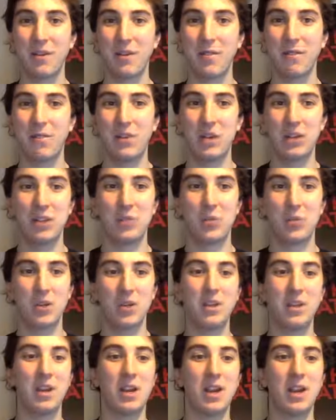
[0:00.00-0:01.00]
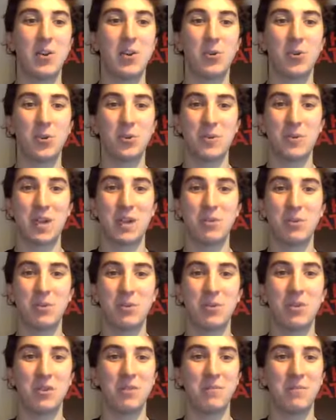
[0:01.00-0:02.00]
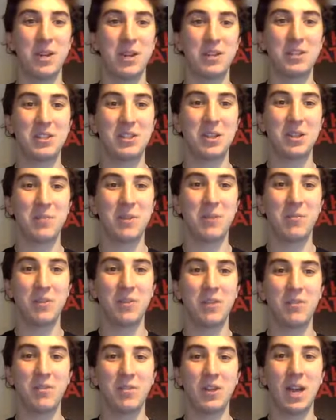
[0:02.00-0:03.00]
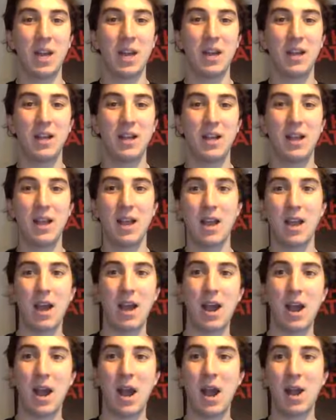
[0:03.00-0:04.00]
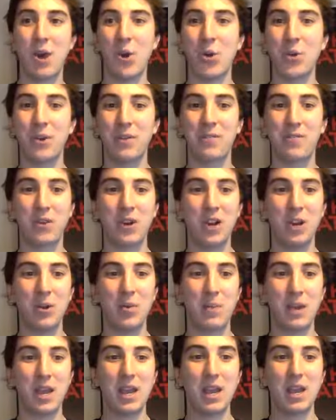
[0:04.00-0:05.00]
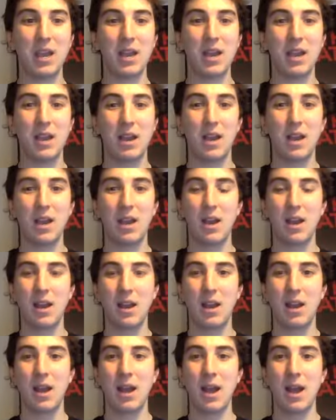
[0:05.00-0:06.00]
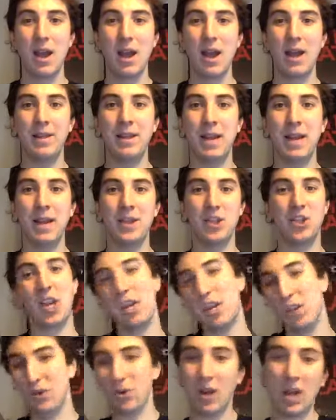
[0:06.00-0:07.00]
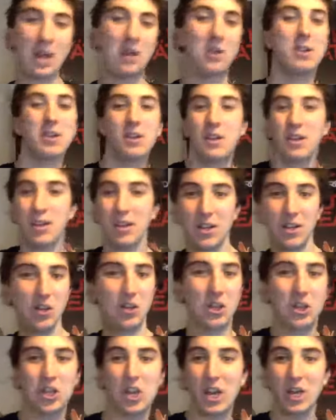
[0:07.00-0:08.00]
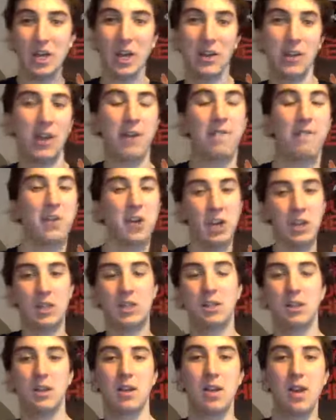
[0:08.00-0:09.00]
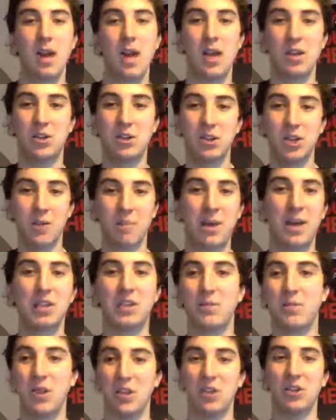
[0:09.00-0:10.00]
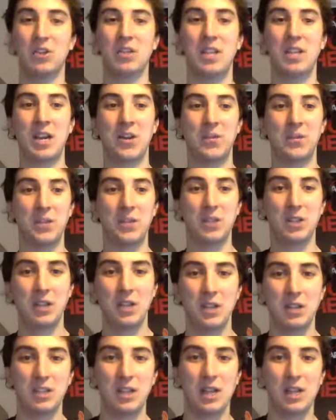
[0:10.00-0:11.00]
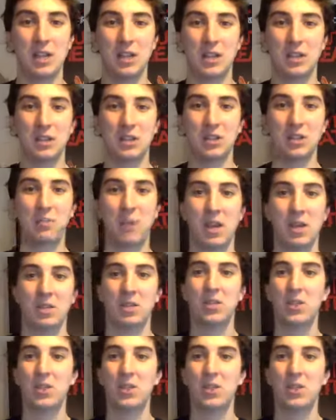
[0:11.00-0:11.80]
Freeze is one of the awesome animals that you've managed to come up with through that. And hold it for a little bit, and then shake it all out. You can shake out that freeze and just come back to being yourselves, standing in the space.